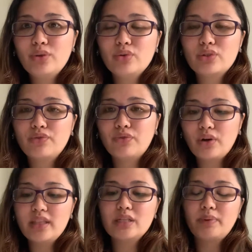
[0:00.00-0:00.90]
to use,
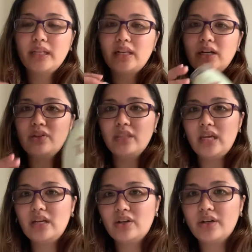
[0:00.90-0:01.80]
for this particular
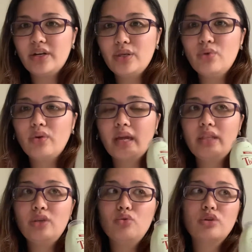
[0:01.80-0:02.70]
container, you
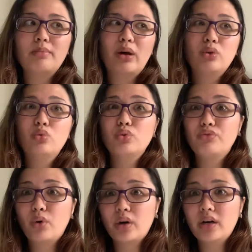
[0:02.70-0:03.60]
can use about 2 to
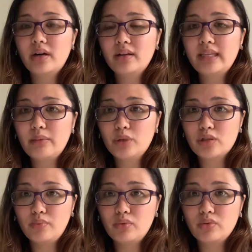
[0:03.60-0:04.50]
4
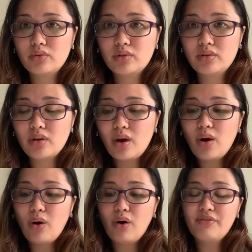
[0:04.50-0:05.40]
tablespoons
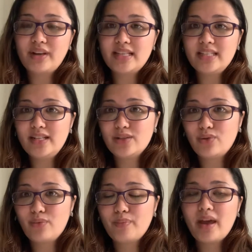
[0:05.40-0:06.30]
of Castile
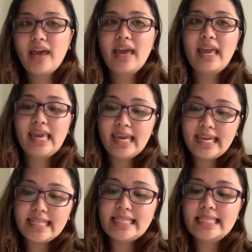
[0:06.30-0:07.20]
soap.
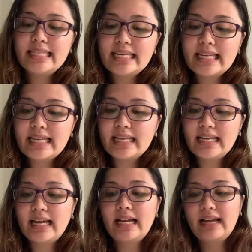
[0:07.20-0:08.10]
And
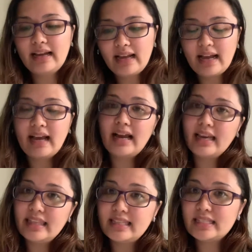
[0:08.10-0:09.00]

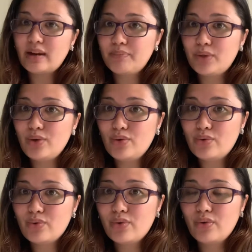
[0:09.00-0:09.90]
again, that's up to
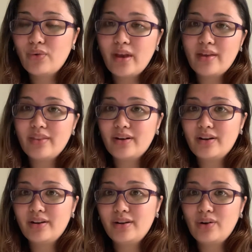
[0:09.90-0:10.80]
you
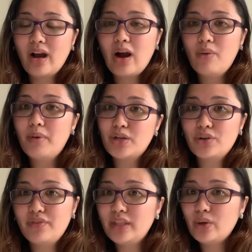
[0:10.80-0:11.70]
whether, you know, how much
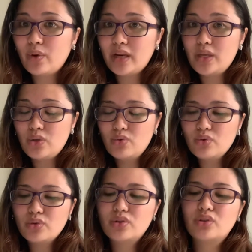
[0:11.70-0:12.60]
of it you want to
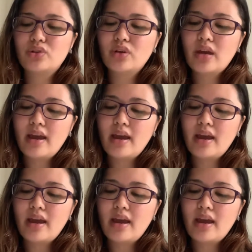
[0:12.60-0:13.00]
use.